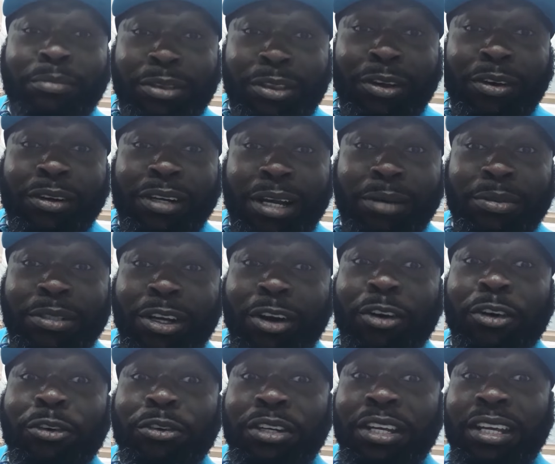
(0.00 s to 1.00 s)
thought. That was a
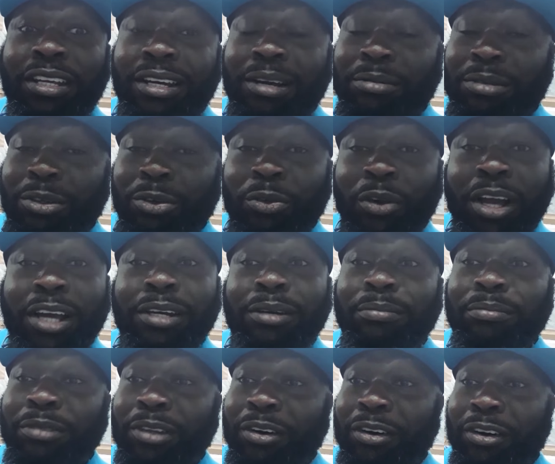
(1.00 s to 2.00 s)
RT. That was a
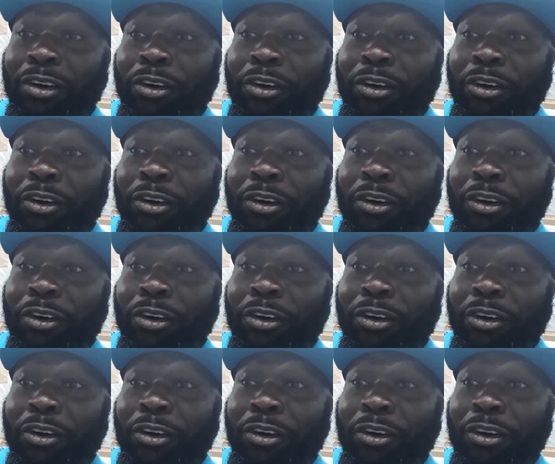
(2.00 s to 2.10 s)
random thought.